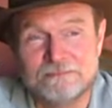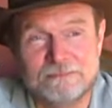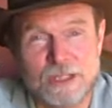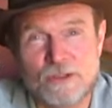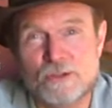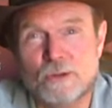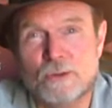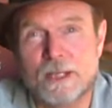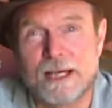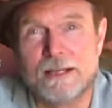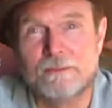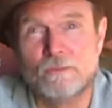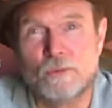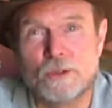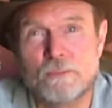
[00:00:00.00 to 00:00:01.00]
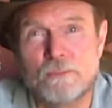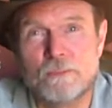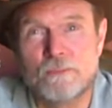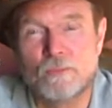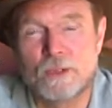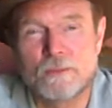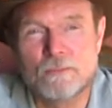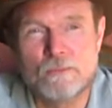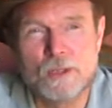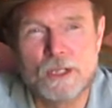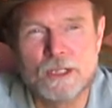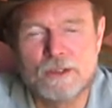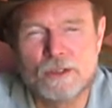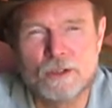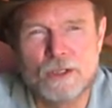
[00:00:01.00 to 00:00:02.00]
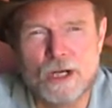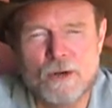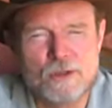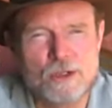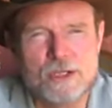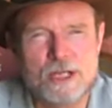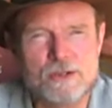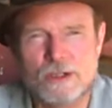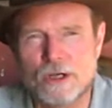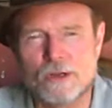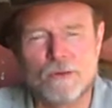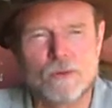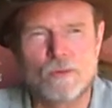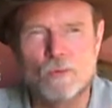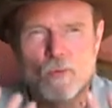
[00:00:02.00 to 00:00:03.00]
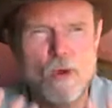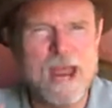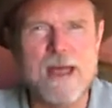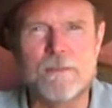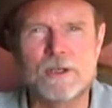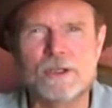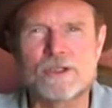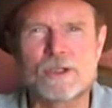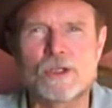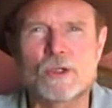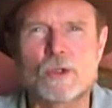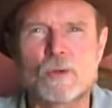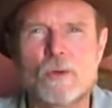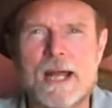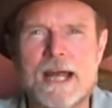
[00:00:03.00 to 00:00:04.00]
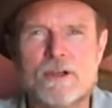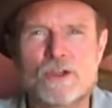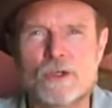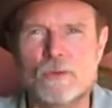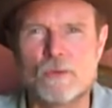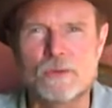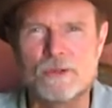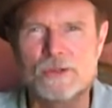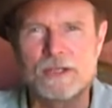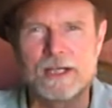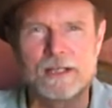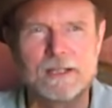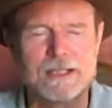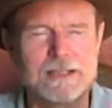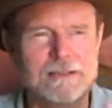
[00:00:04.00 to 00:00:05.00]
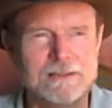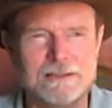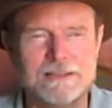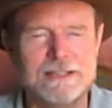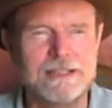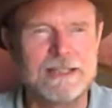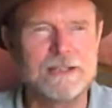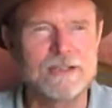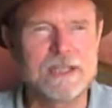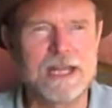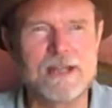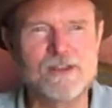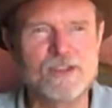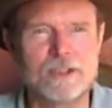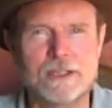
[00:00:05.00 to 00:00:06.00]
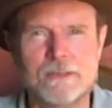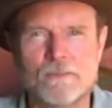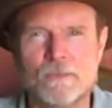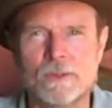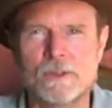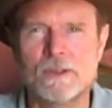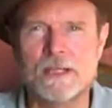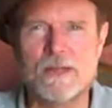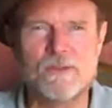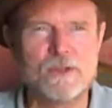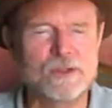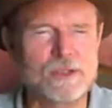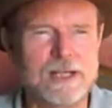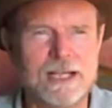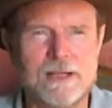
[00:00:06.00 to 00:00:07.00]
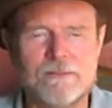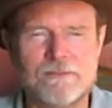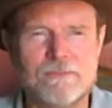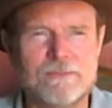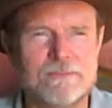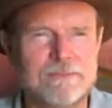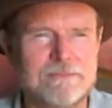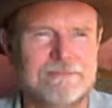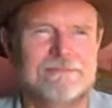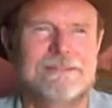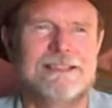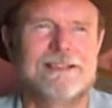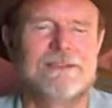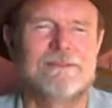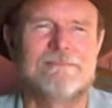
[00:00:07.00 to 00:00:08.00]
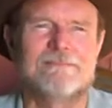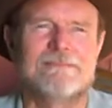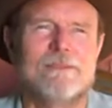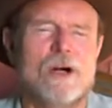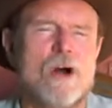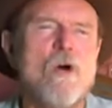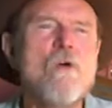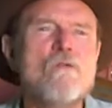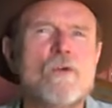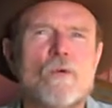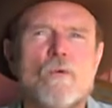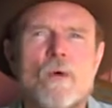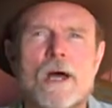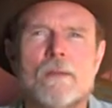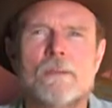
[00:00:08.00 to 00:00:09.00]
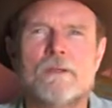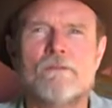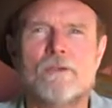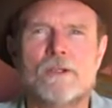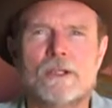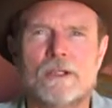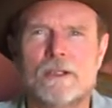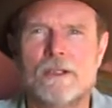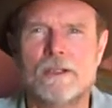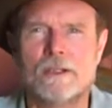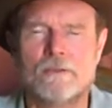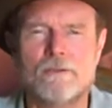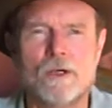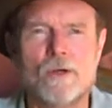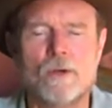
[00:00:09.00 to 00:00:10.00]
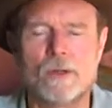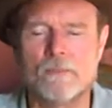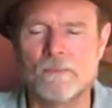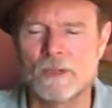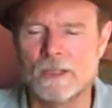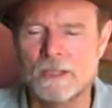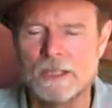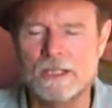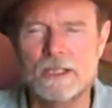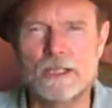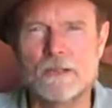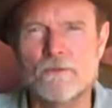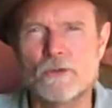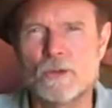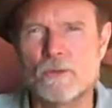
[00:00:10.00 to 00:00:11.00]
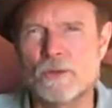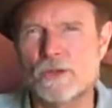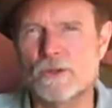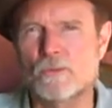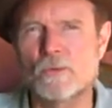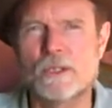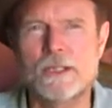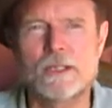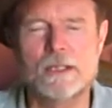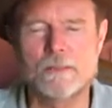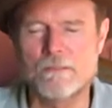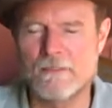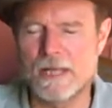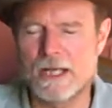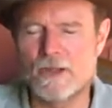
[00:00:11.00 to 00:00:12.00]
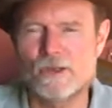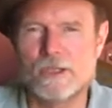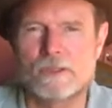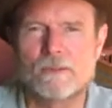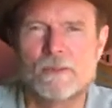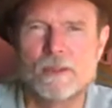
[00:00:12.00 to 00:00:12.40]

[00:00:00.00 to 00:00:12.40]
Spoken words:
doesn't do that. When you bring it to your nose, it doesn't go wham. It doesn't crash you with this kind of like intensity and this kind of, overwhelming vanilla of oak. It gives you this really amazing,